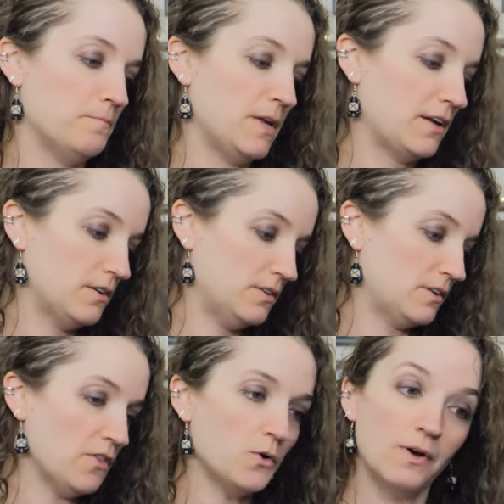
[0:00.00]
because
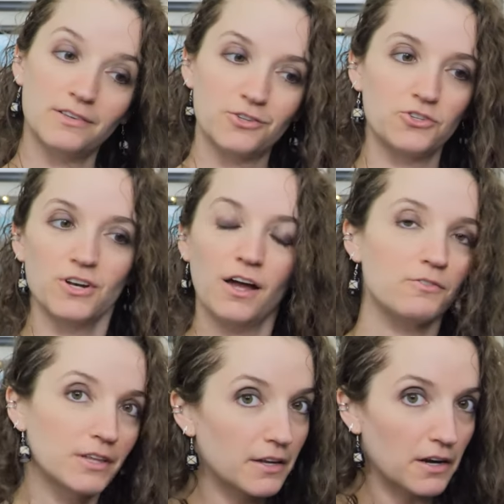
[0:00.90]
otherwise there's not
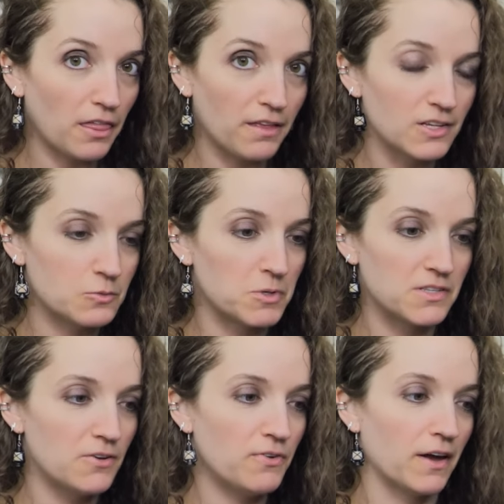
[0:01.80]
really anything
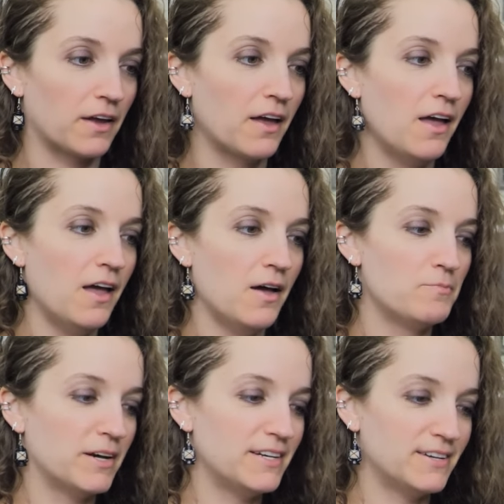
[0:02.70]
specific,
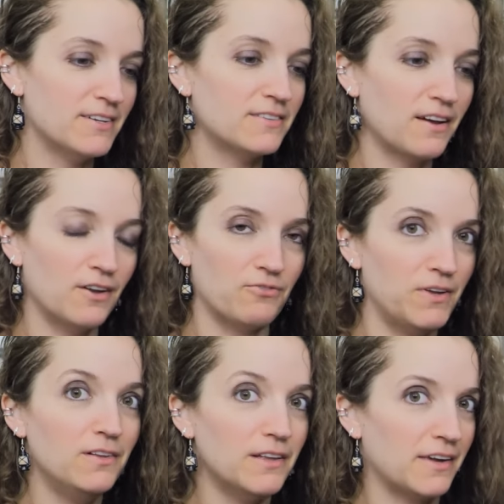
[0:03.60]
but it does kind of
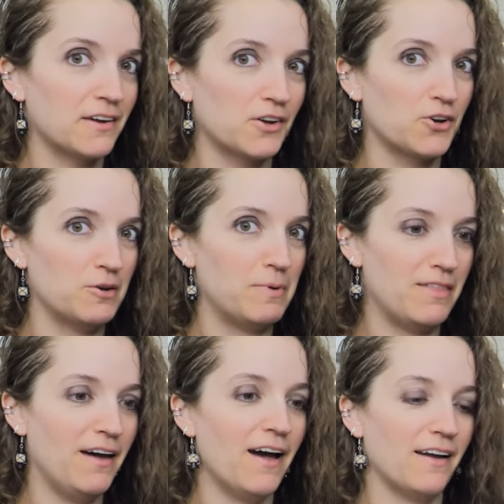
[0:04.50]
feel like it could be
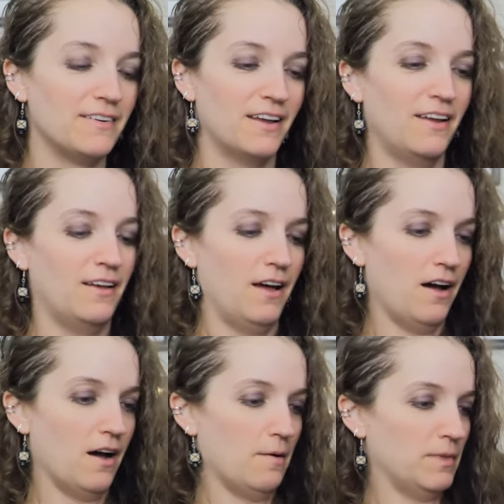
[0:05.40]
that.
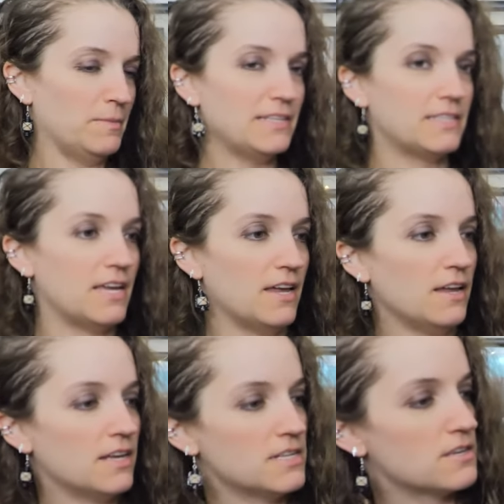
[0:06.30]
Let me
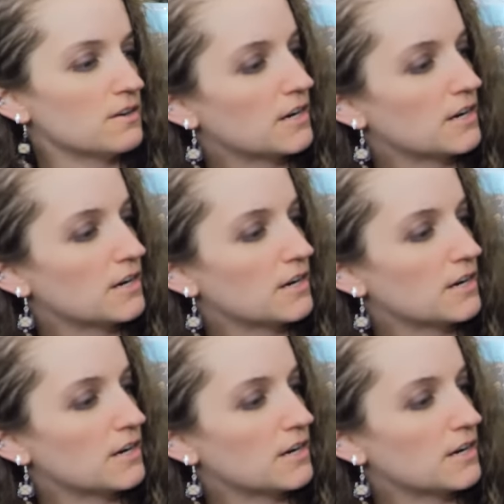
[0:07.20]
see, is there